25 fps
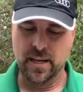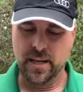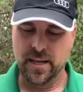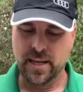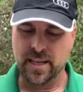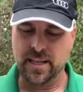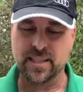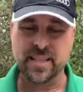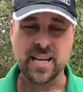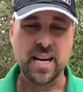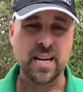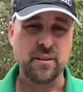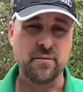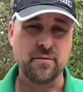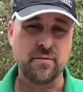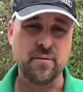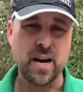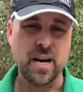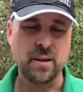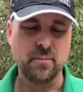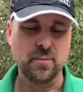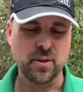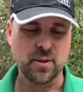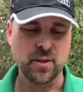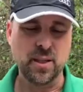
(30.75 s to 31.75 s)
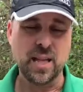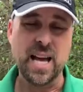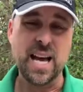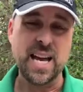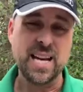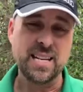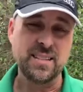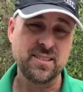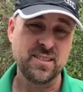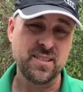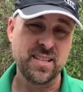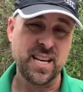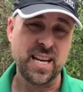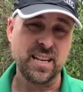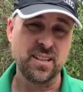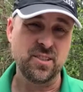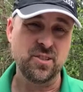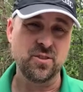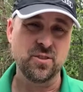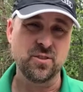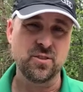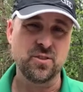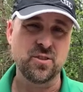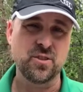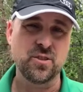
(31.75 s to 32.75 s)
It's got a fiberglass
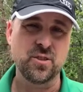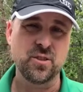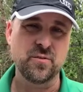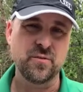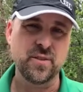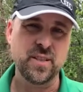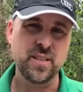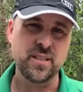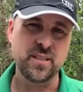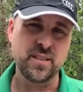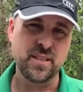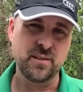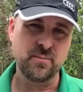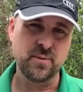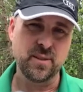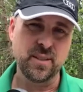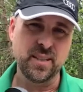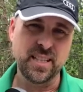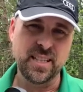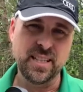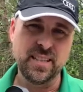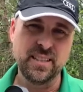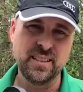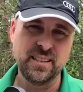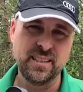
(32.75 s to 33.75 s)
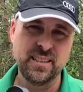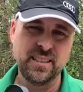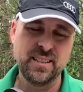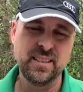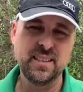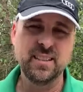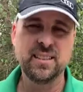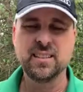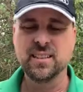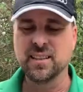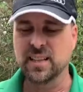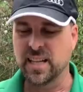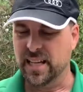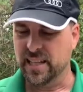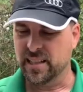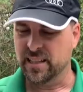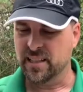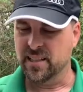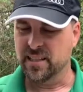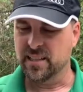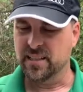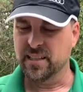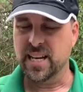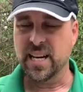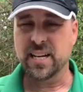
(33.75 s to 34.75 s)
textured surface. I really like
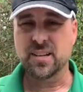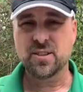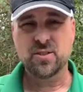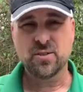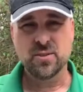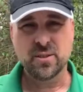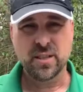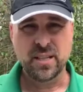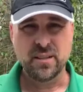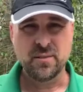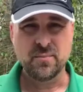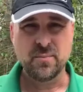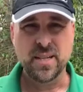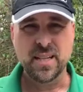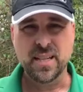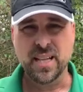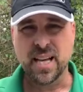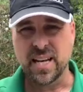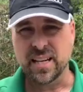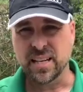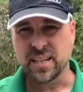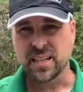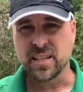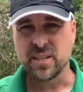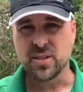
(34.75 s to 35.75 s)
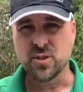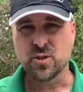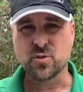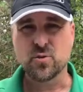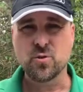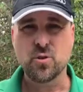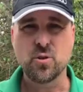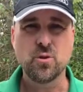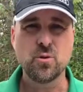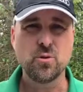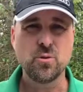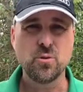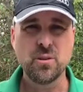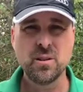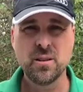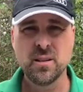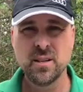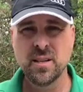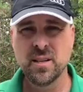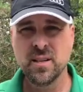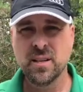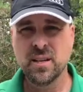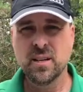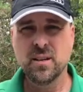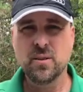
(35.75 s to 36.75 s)
the texture. It gives me a lot of control
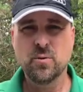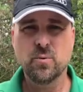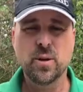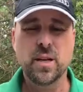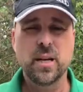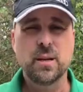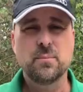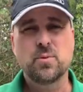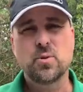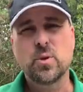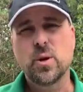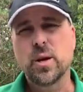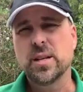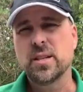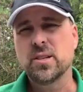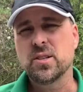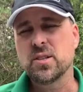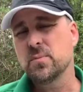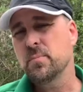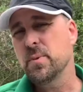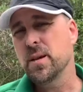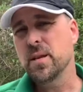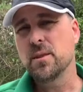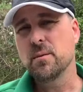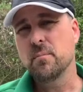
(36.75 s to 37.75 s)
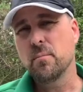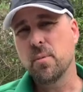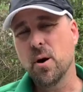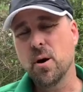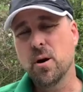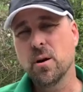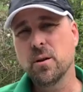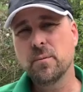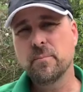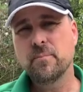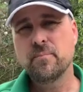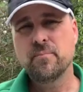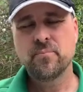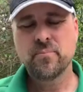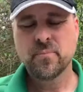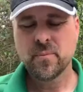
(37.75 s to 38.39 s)
when I'm trying to spin the ball.